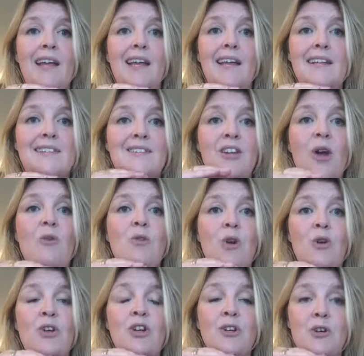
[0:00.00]
It's no
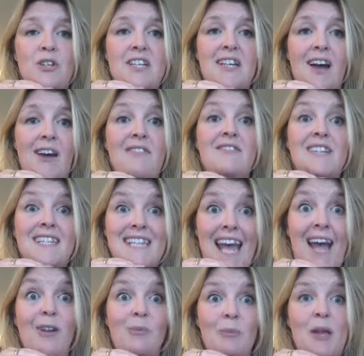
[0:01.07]
longer good enough to tell